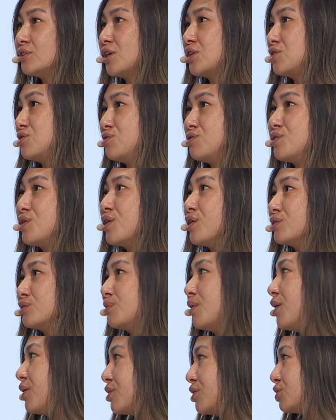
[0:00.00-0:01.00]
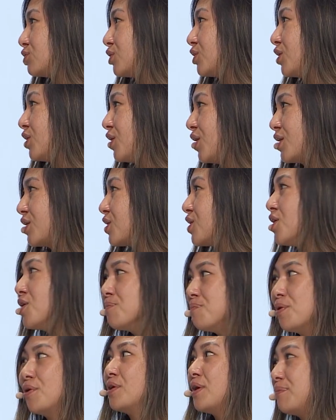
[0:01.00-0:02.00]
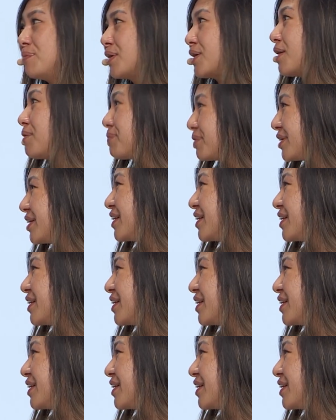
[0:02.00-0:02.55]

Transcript: like two years while you're trying to like build up the company.